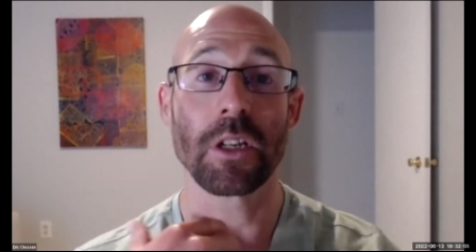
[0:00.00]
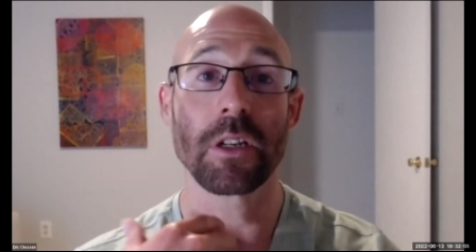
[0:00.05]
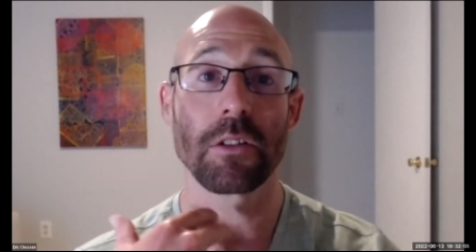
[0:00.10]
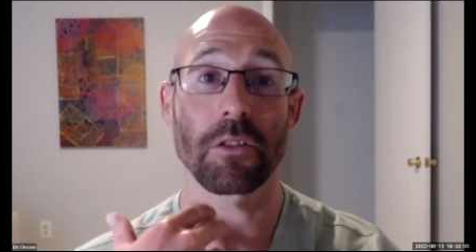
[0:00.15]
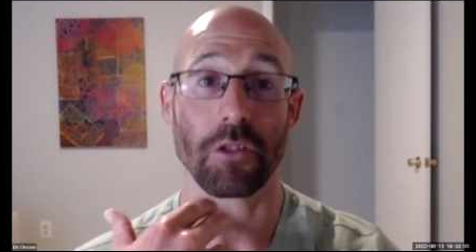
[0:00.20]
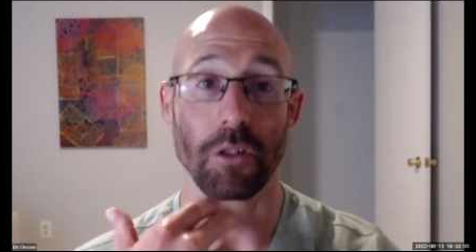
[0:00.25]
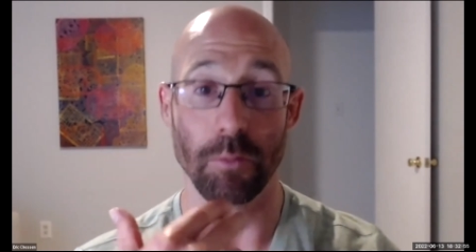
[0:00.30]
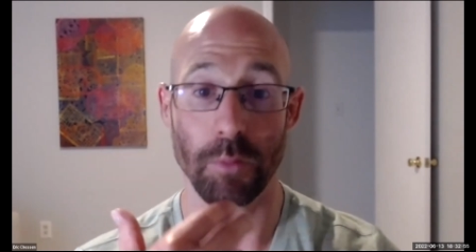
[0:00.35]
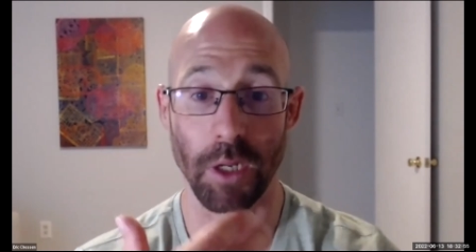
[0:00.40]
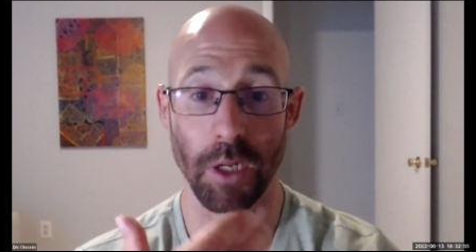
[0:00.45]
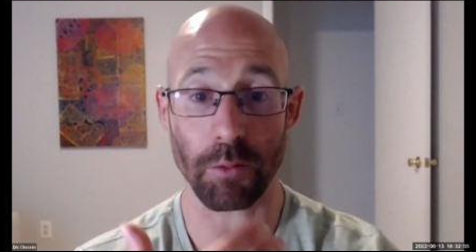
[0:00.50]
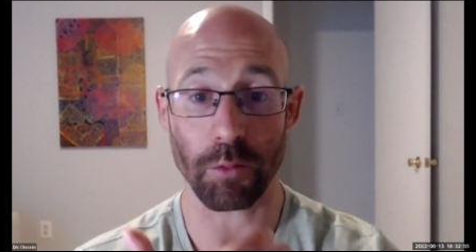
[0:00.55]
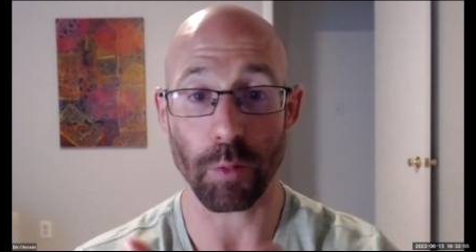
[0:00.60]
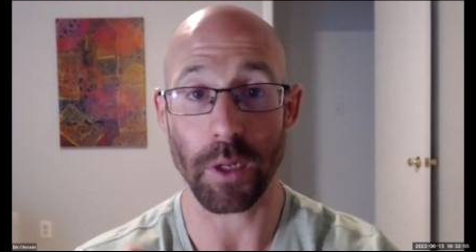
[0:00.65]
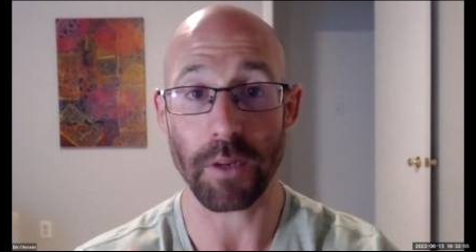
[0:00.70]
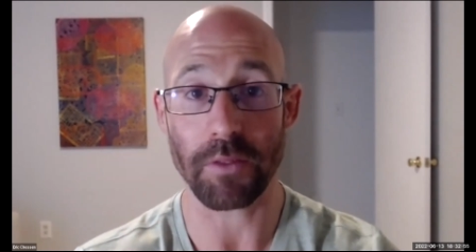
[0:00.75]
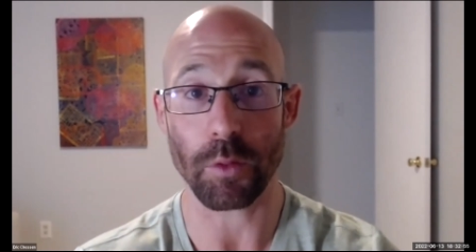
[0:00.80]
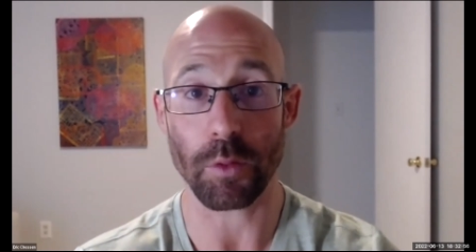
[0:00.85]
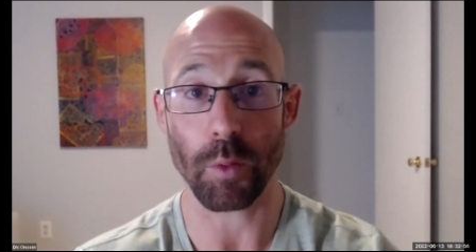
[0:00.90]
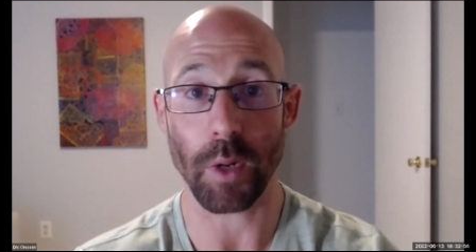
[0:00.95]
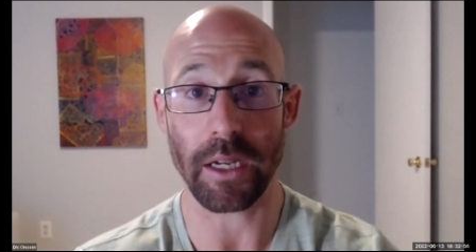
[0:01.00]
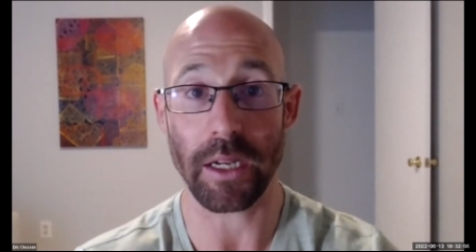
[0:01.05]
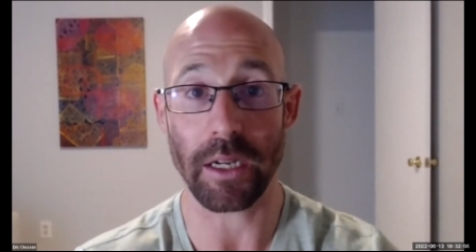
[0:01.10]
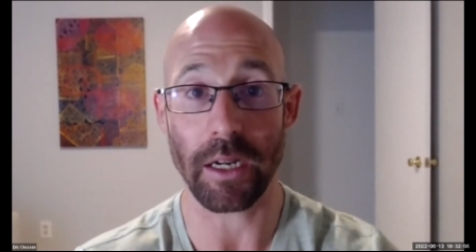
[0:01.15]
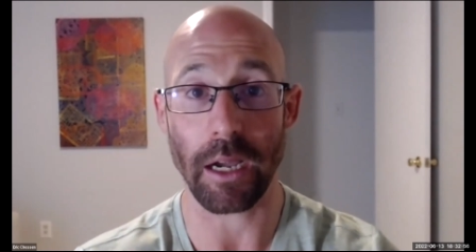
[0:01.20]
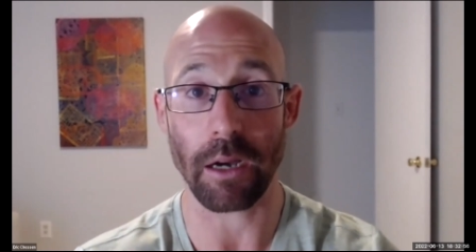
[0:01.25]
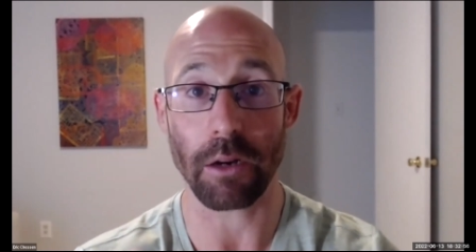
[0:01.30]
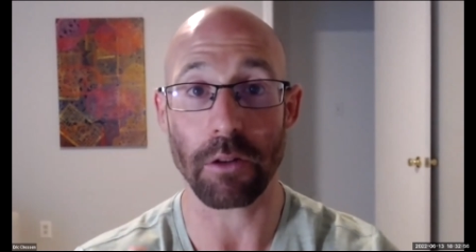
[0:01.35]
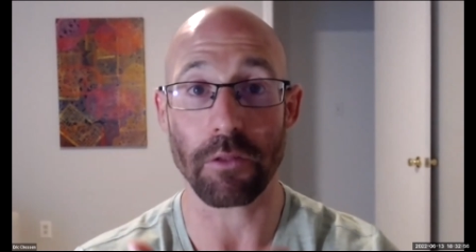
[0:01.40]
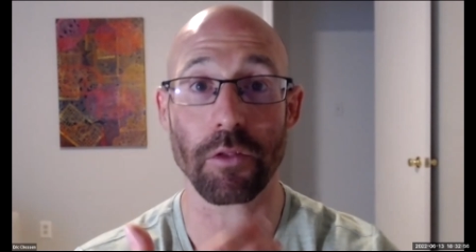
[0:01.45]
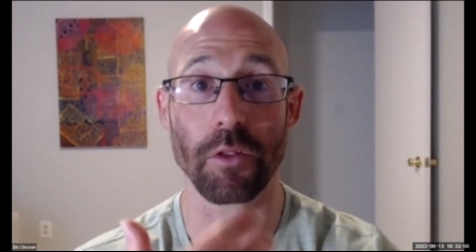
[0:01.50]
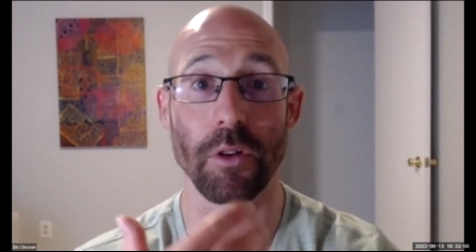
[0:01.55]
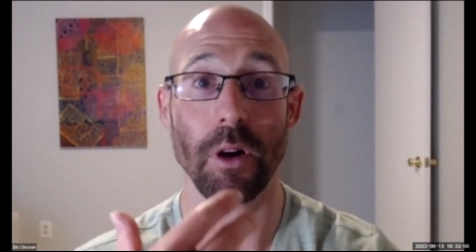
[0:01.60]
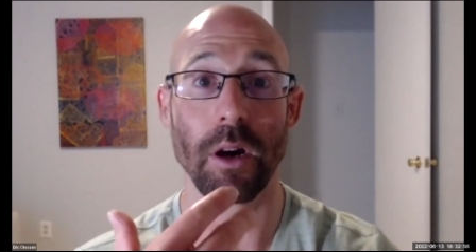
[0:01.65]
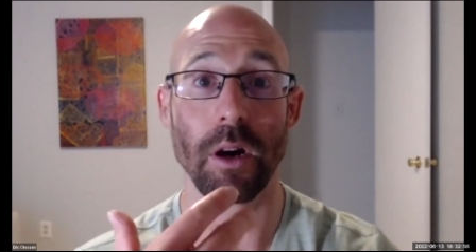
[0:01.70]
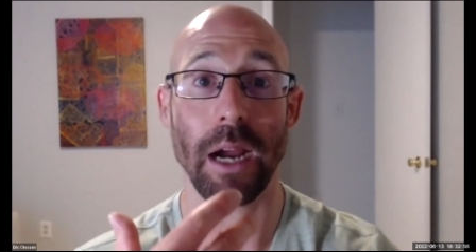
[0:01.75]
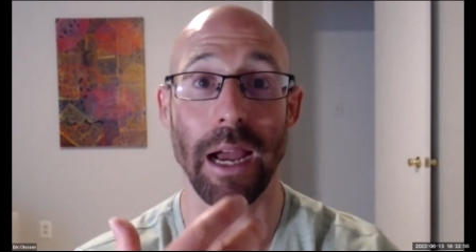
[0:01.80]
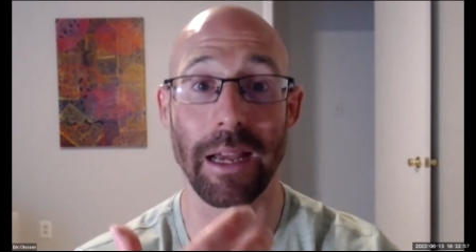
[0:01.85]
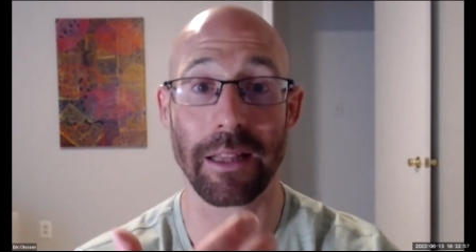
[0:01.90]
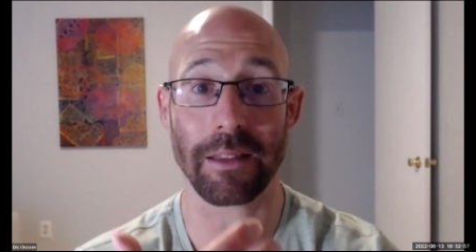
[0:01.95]
Sometimes we have to wait it out for
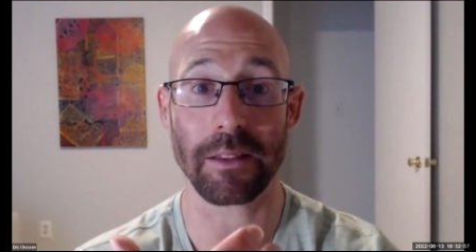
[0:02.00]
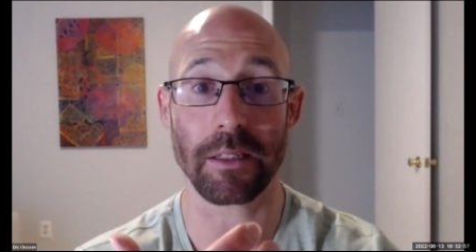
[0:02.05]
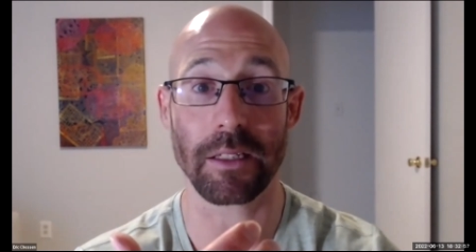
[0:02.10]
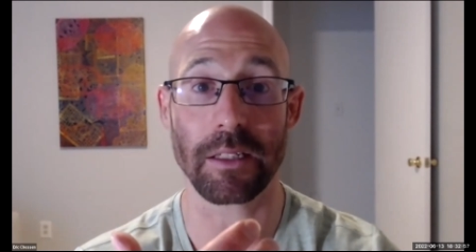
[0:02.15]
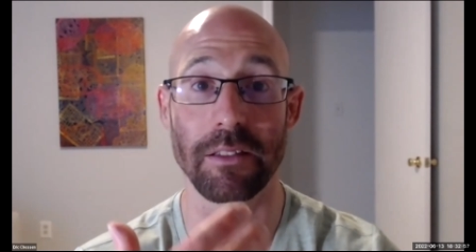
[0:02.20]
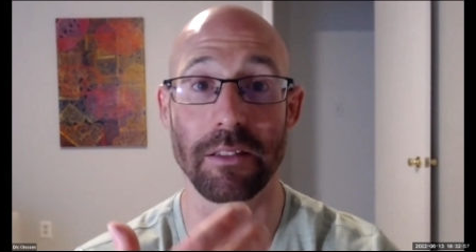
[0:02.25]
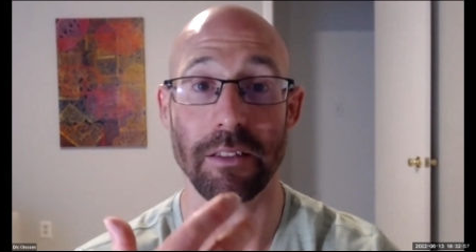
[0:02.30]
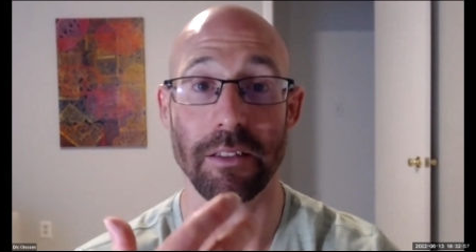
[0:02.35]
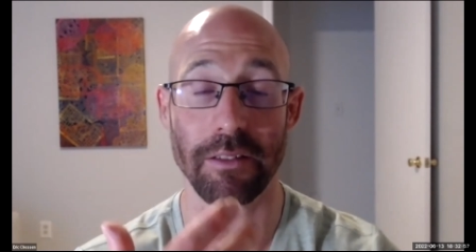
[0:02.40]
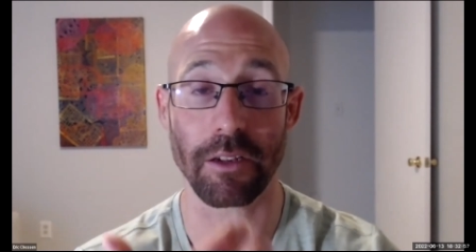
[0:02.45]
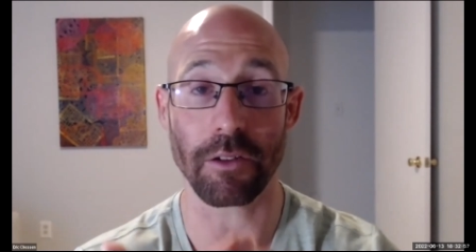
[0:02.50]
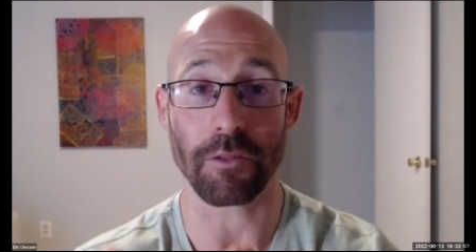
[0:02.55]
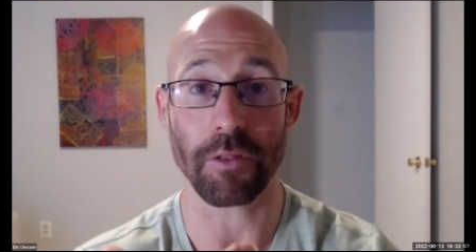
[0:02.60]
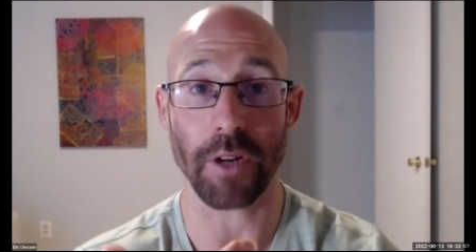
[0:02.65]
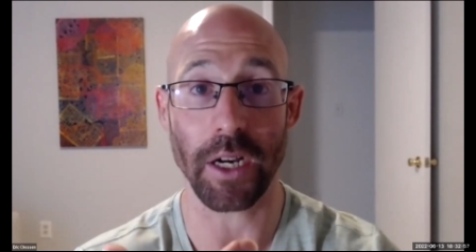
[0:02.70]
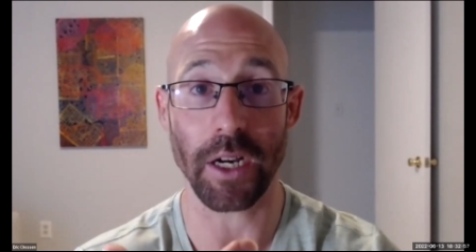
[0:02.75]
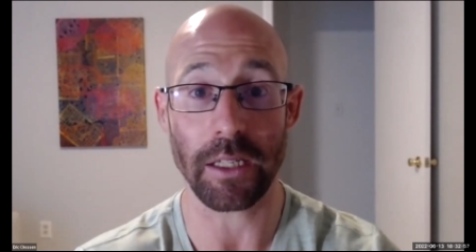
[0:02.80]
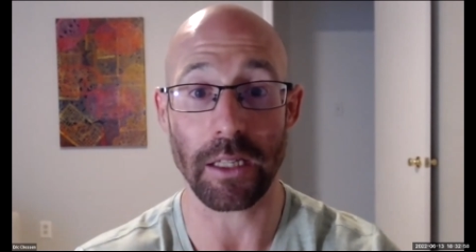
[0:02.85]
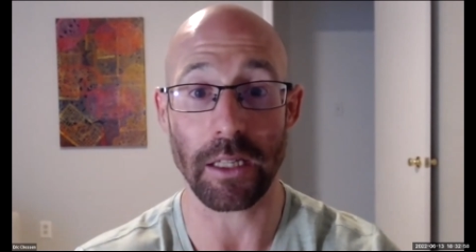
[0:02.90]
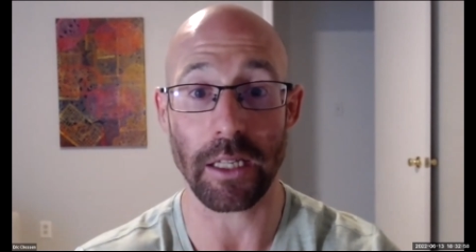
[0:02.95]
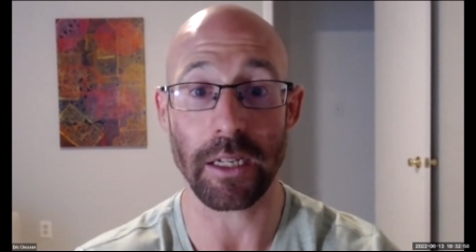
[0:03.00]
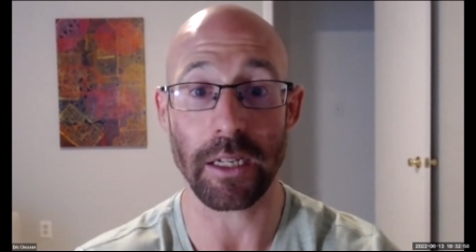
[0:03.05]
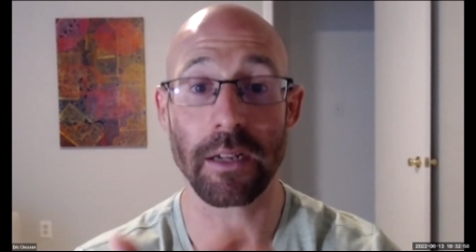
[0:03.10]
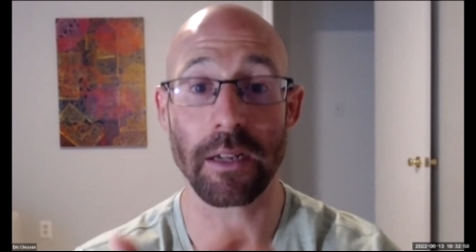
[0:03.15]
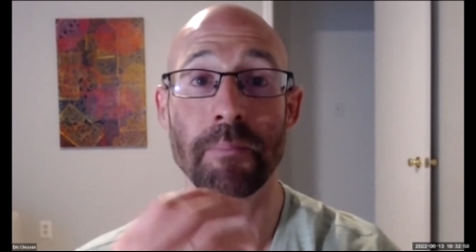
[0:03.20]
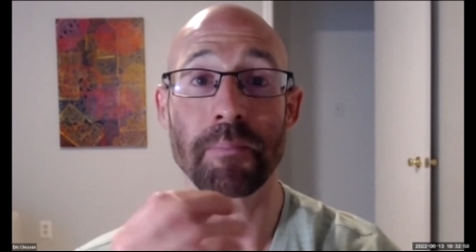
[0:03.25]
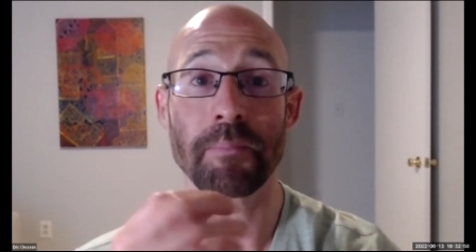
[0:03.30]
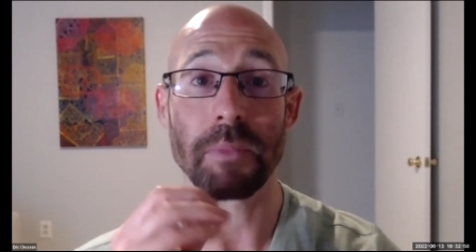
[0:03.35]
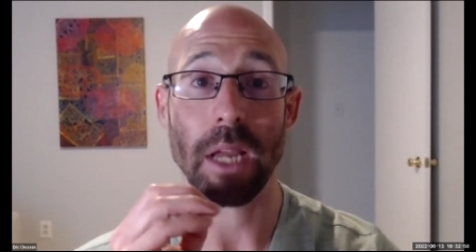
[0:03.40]
our athlete to self regulate